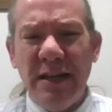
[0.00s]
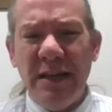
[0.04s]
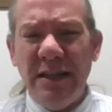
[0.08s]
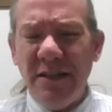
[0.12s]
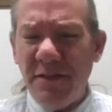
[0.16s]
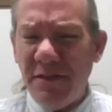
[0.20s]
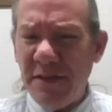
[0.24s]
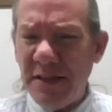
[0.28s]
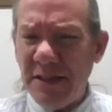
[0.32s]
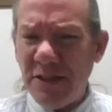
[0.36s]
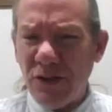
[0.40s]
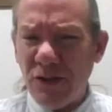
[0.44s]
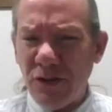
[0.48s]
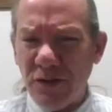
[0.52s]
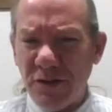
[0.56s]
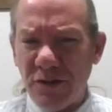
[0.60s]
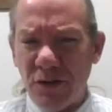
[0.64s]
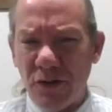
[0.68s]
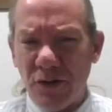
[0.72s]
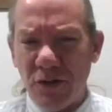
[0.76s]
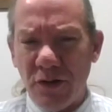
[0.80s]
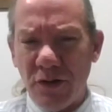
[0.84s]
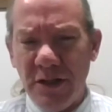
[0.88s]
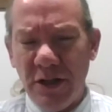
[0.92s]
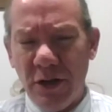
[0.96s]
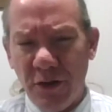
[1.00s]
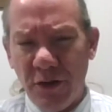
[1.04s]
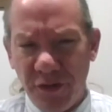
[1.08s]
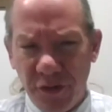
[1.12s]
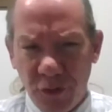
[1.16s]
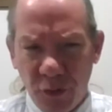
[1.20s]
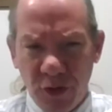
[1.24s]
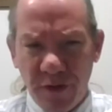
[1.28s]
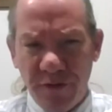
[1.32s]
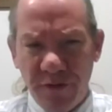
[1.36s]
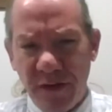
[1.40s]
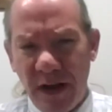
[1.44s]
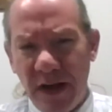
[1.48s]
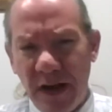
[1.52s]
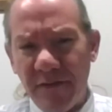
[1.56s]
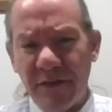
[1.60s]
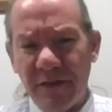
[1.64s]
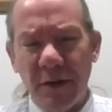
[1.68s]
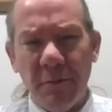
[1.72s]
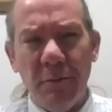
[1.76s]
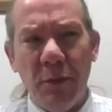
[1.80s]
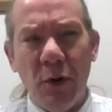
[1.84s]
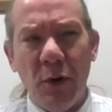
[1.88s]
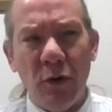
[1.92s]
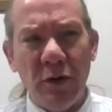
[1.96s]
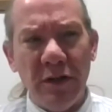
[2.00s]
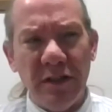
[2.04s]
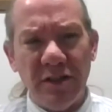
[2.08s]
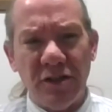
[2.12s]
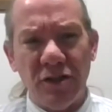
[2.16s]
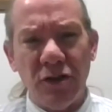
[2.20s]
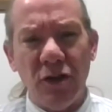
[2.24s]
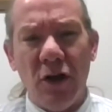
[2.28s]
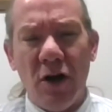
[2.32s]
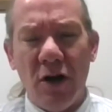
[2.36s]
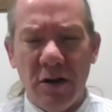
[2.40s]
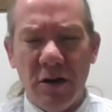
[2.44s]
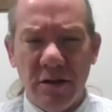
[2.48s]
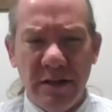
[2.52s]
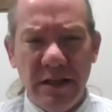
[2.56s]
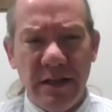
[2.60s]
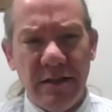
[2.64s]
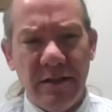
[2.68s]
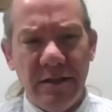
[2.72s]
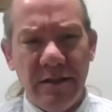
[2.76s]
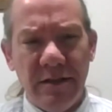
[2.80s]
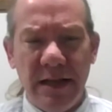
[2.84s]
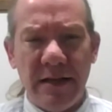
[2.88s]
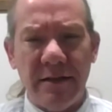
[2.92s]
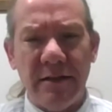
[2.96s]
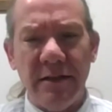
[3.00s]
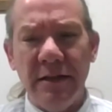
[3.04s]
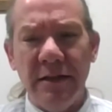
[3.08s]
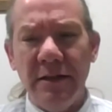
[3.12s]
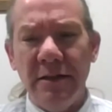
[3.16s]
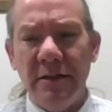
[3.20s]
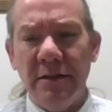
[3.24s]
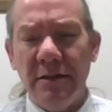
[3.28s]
individuals, or 35 components long that